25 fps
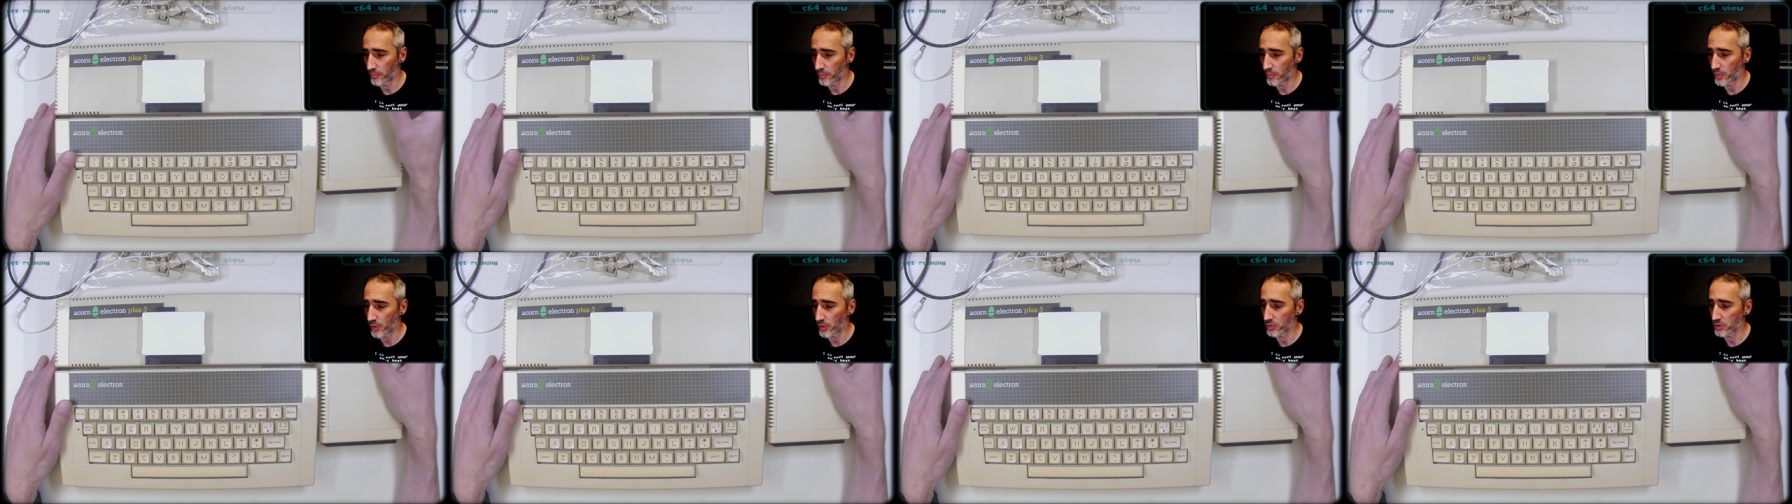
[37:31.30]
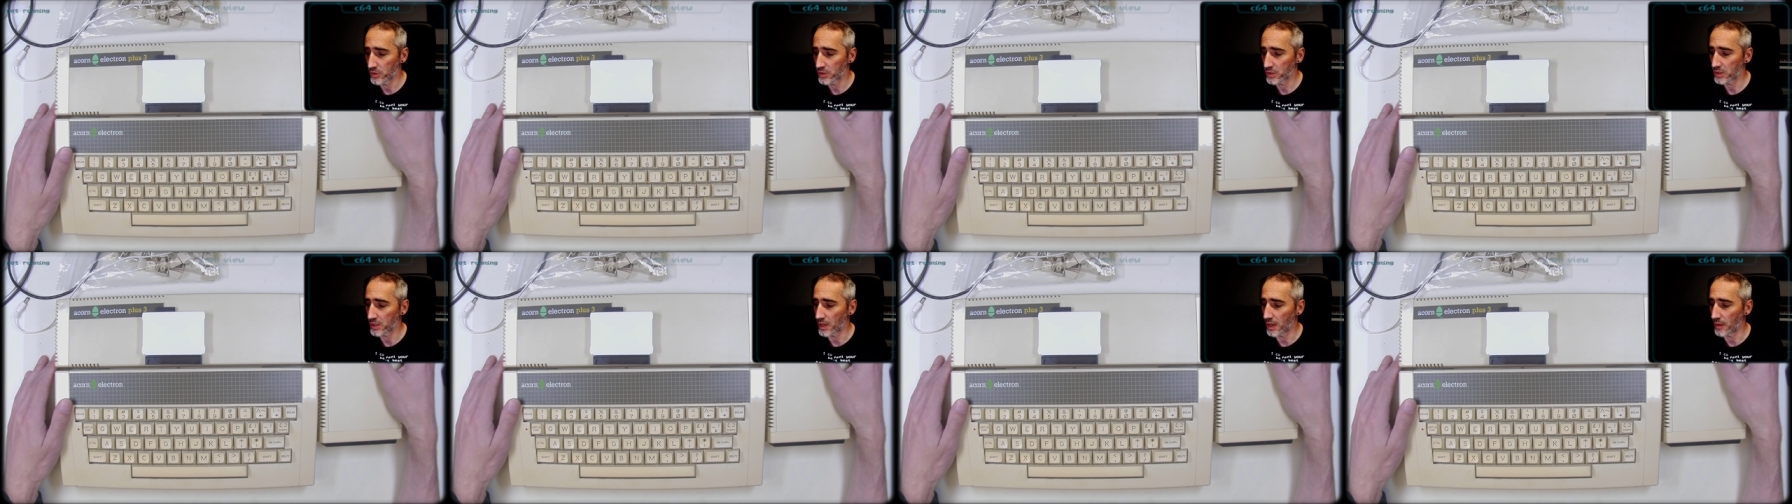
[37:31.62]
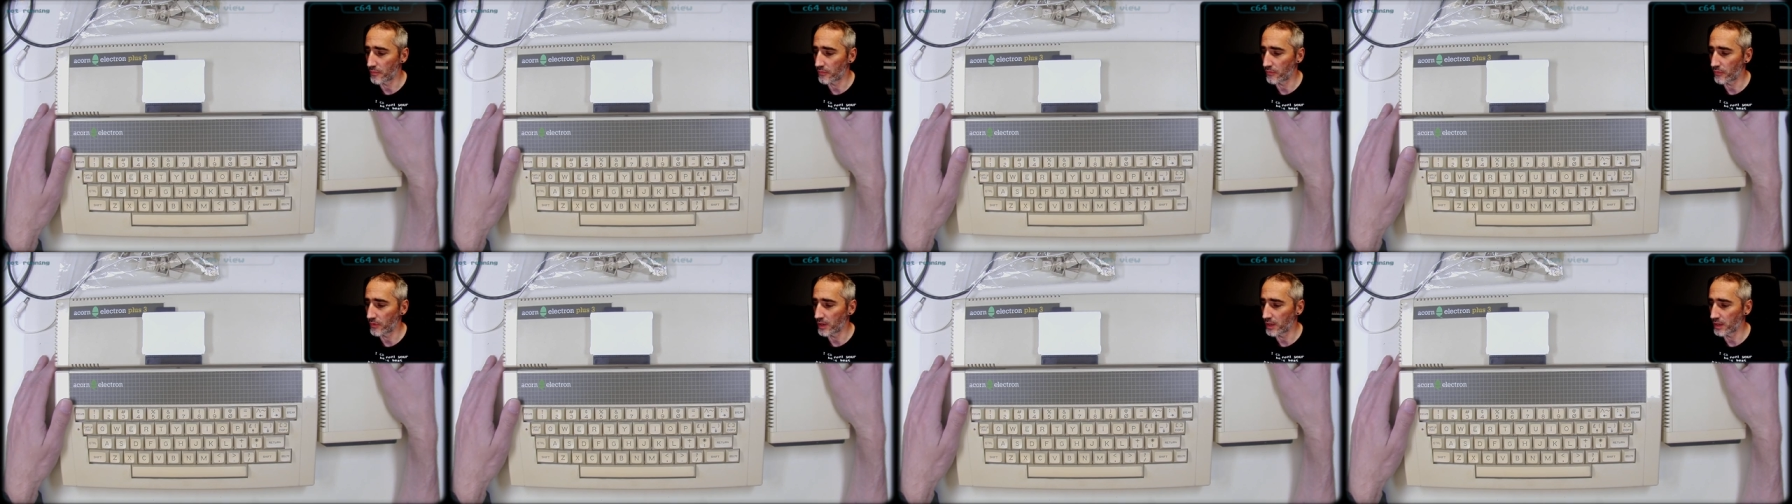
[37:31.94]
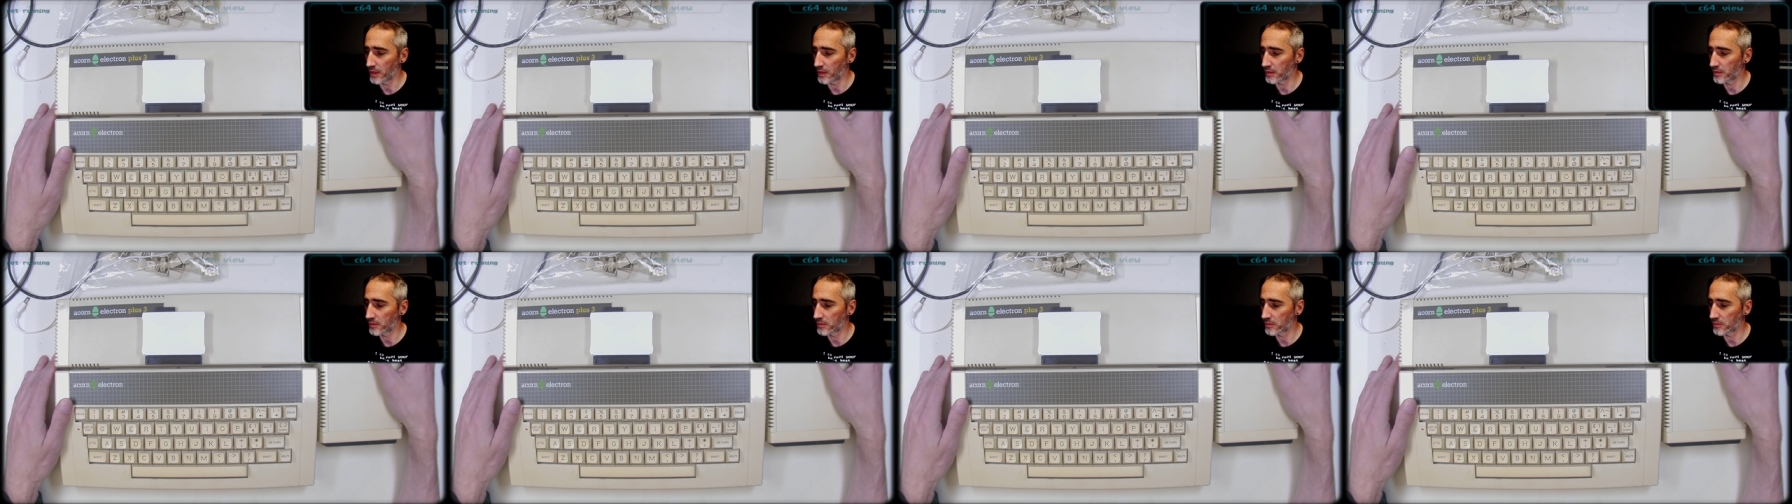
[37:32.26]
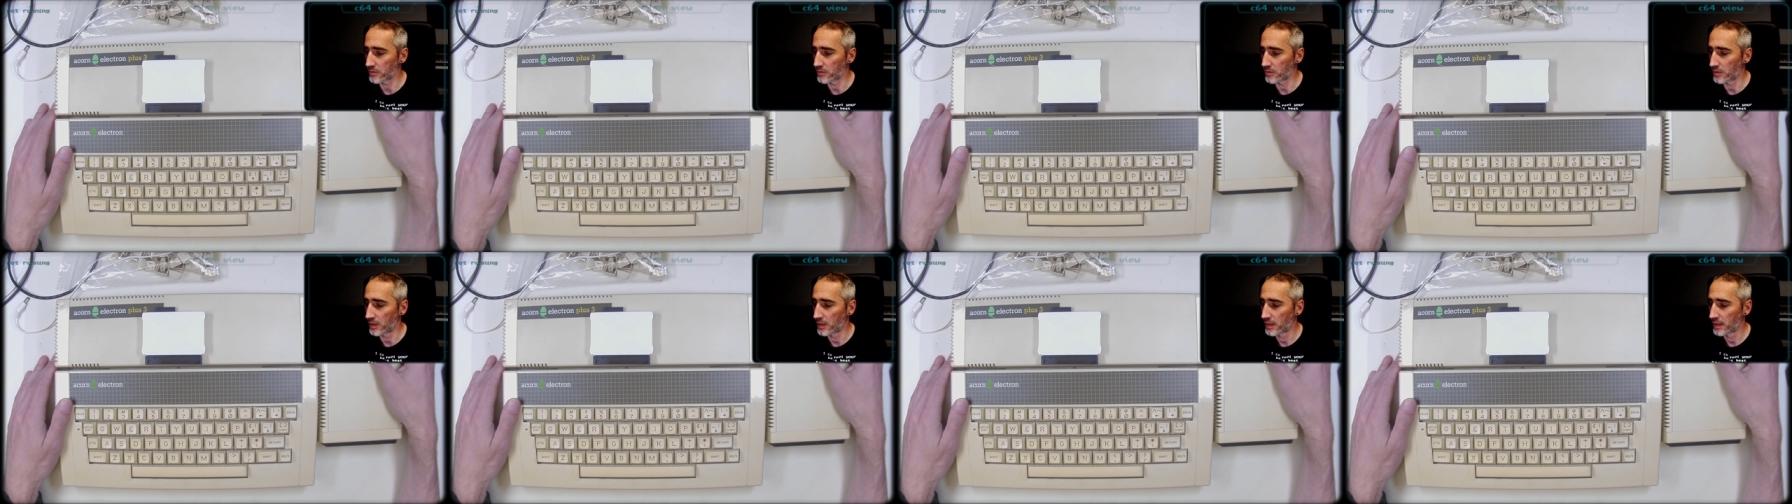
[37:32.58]
post something,
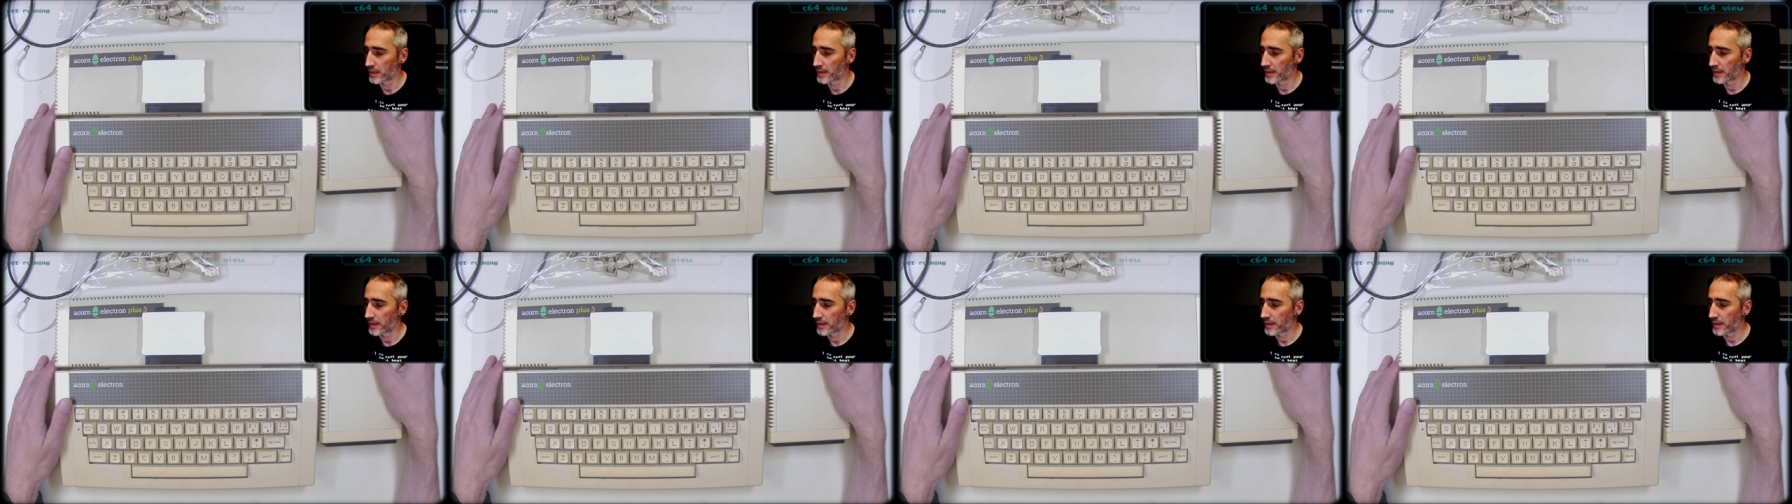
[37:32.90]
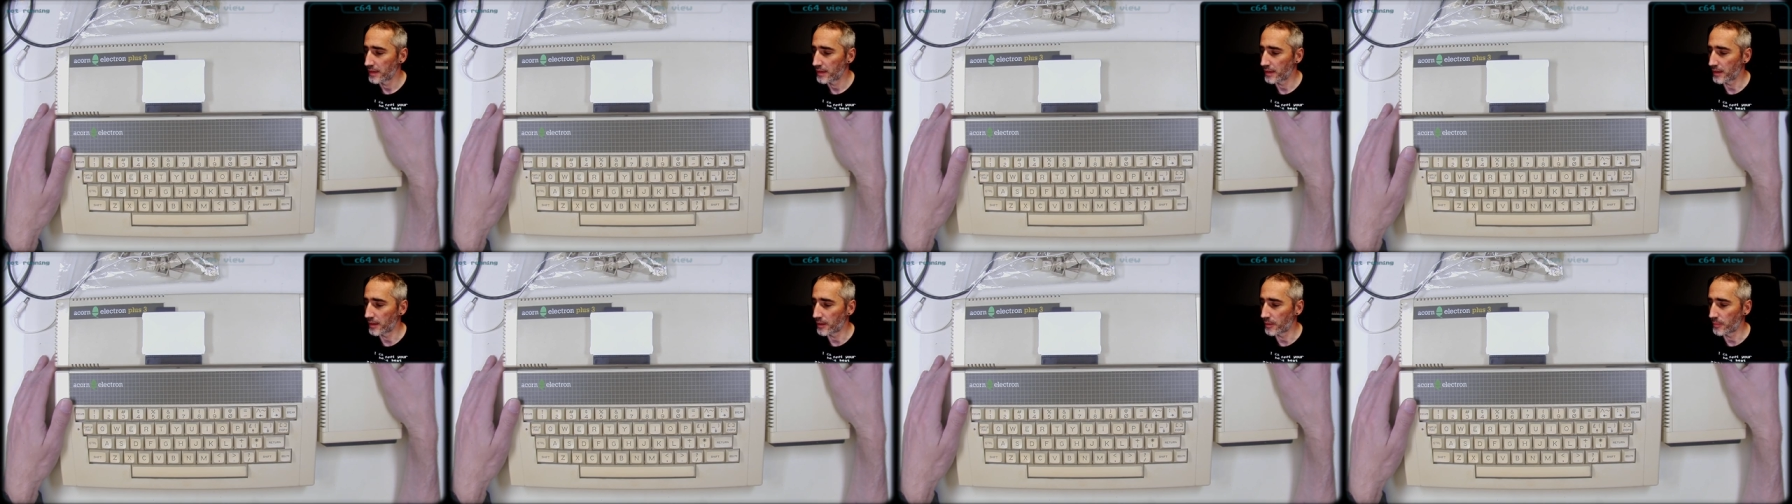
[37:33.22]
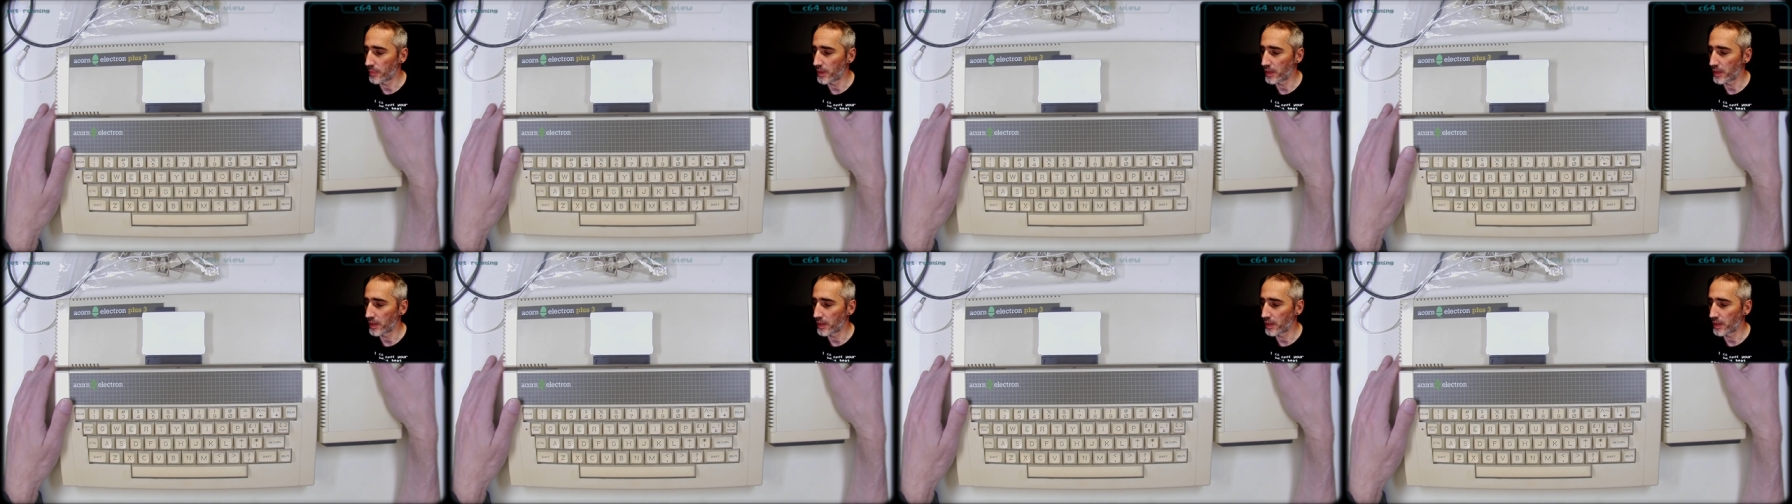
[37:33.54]
to uh,